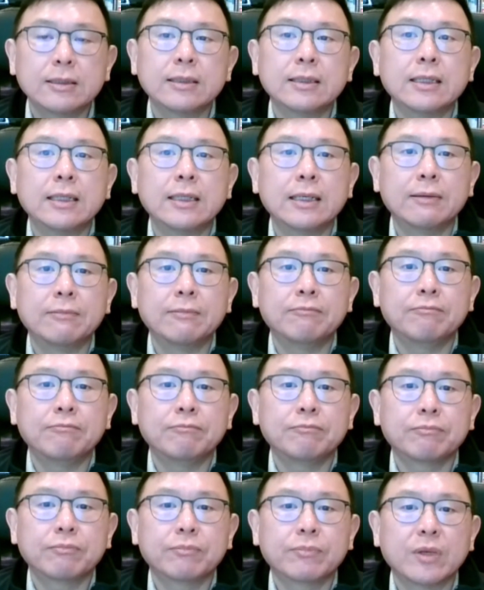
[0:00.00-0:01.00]

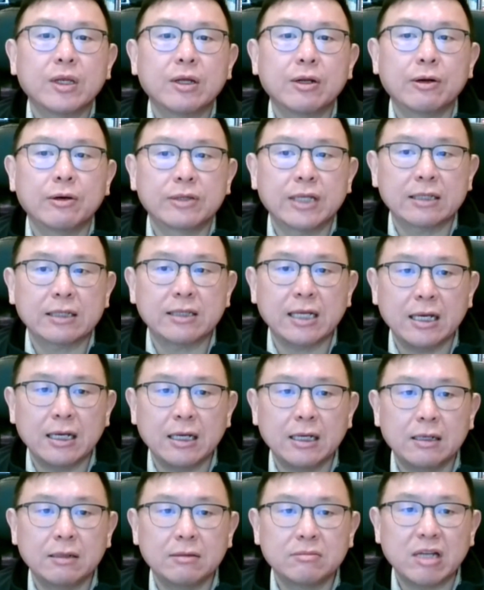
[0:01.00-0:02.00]
That
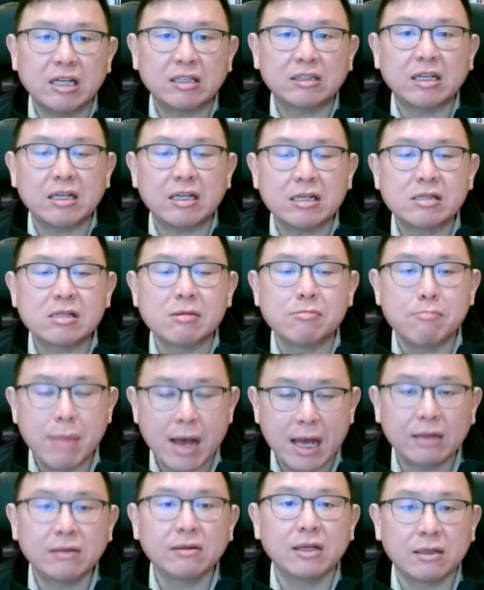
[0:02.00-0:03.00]
they
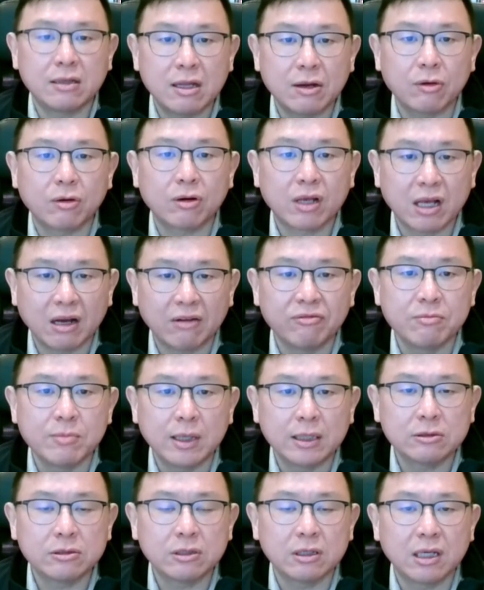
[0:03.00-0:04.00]
demanded their
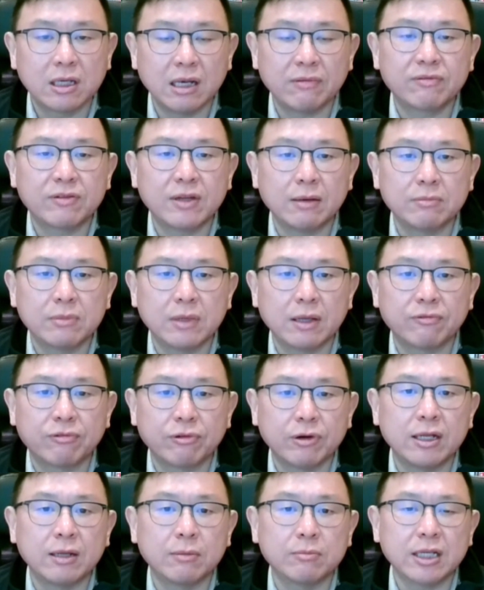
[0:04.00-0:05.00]
government to give them the
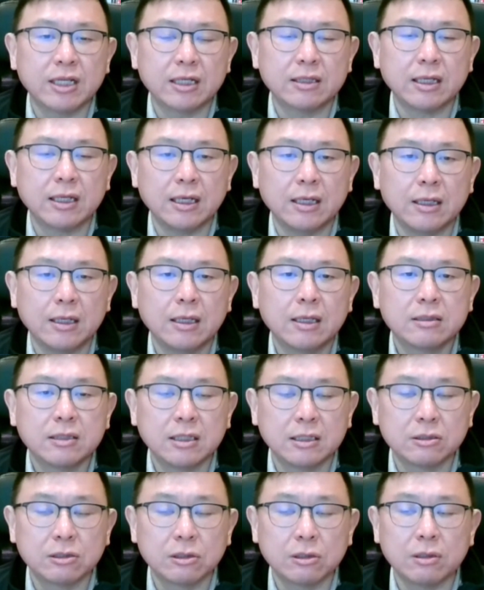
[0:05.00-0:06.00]
freedom that they
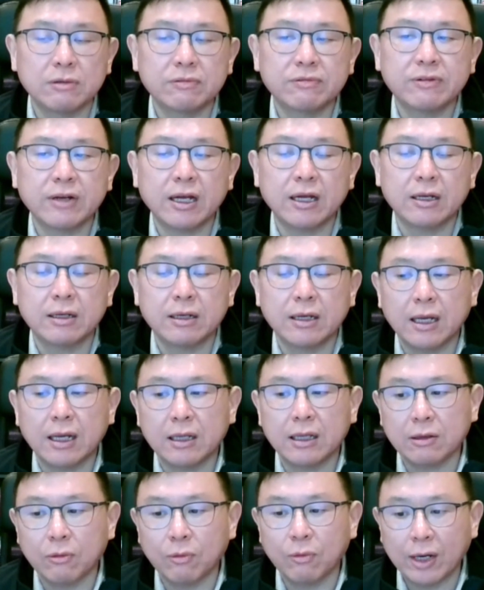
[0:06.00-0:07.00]
deserve
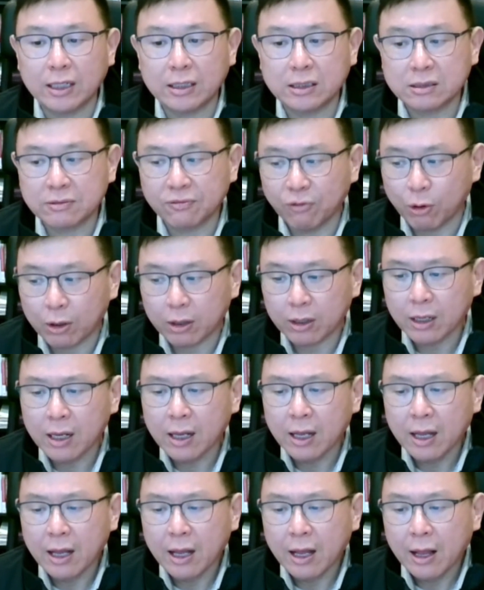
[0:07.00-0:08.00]
and the rights for.
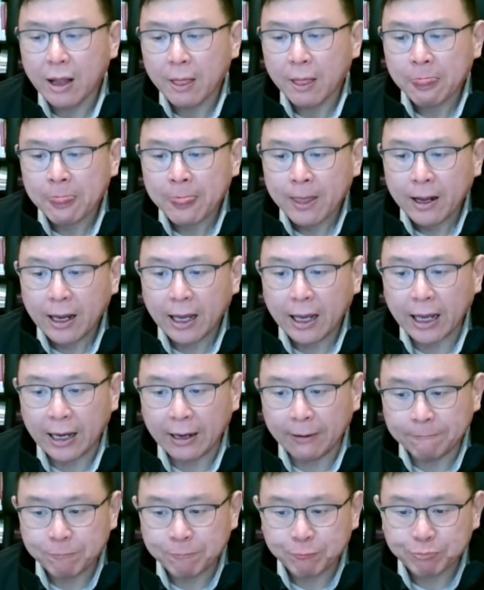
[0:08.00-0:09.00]

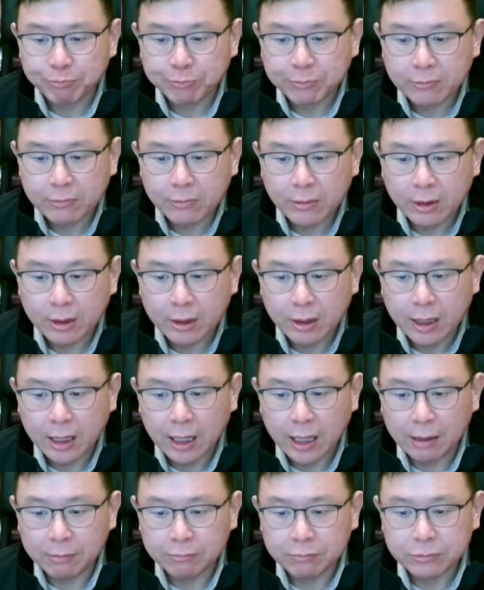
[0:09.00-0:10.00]
And
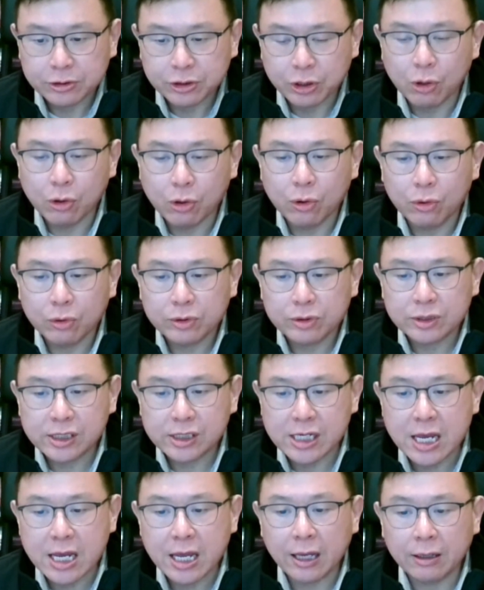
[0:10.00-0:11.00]
so
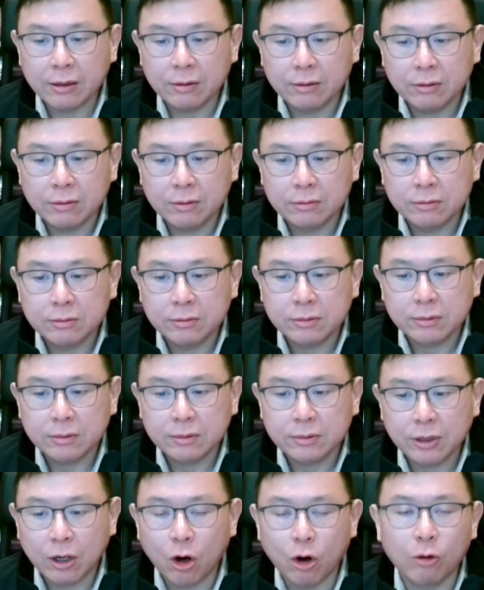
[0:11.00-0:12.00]
seeing
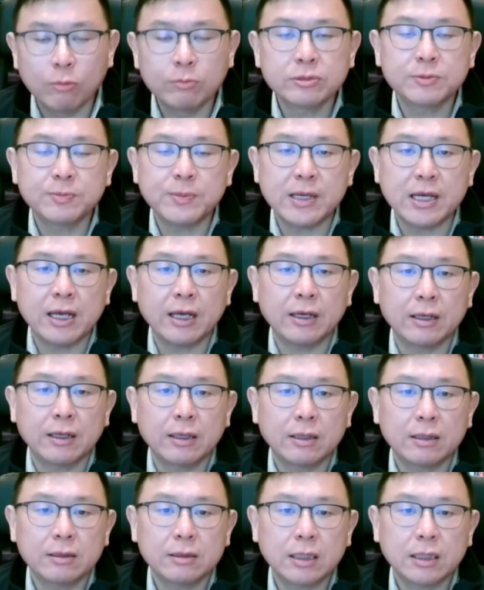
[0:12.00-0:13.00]
homes being